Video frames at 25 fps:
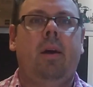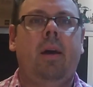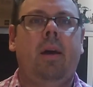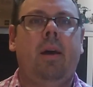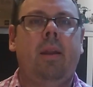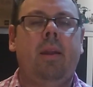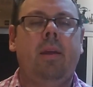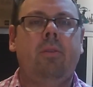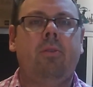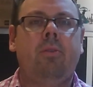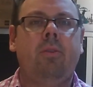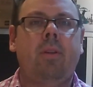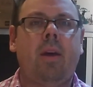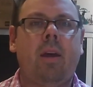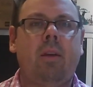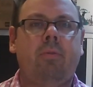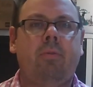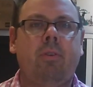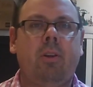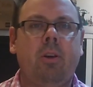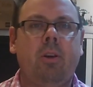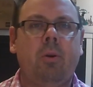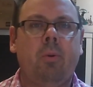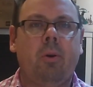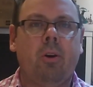And in today's
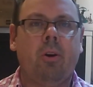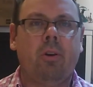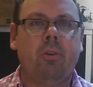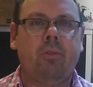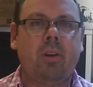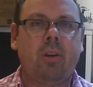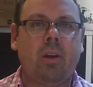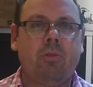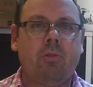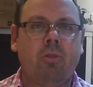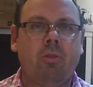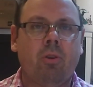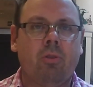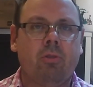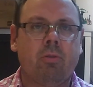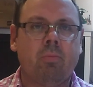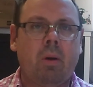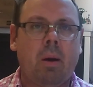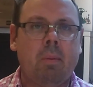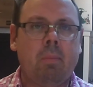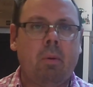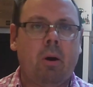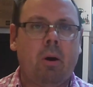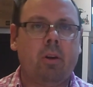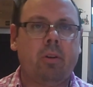video, we have got a set chosen
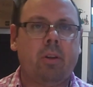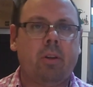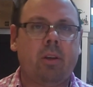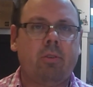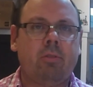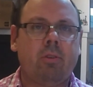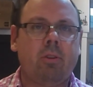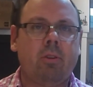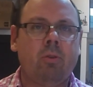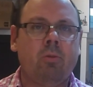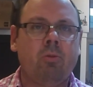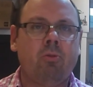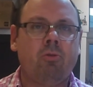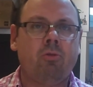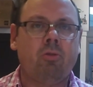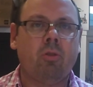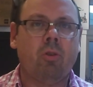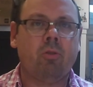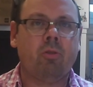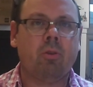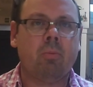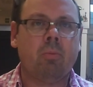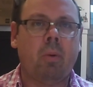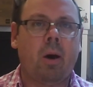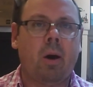by Mark Dixon, who's
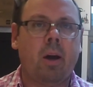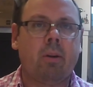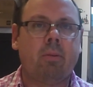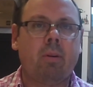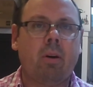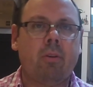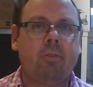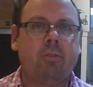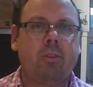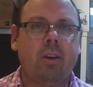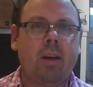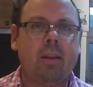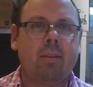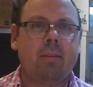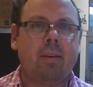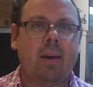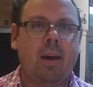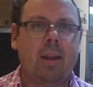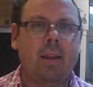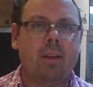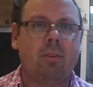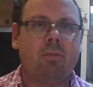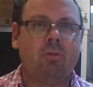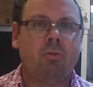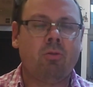chosen Minecraft set,
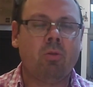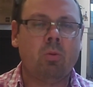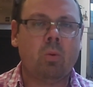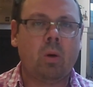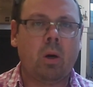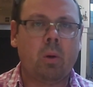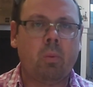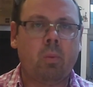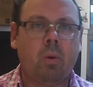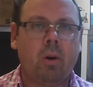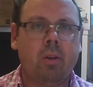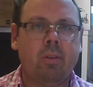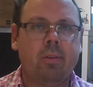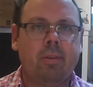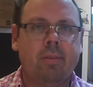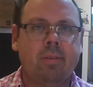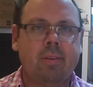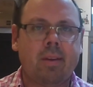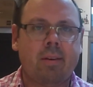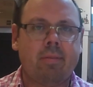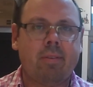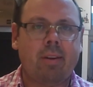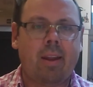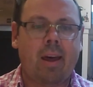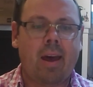and it's
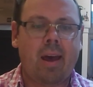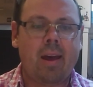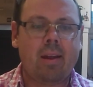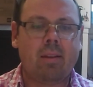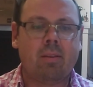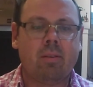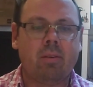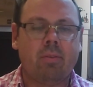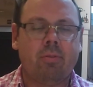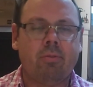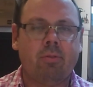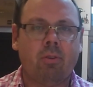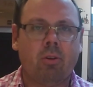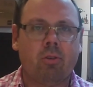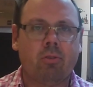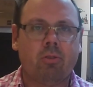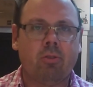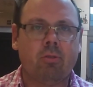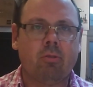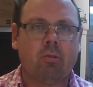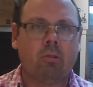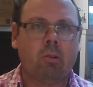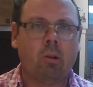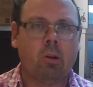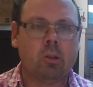21178 The
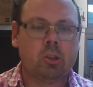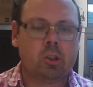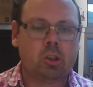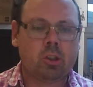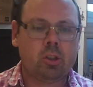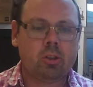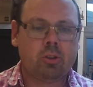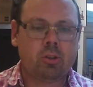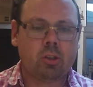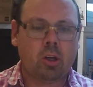Fox's Lodge.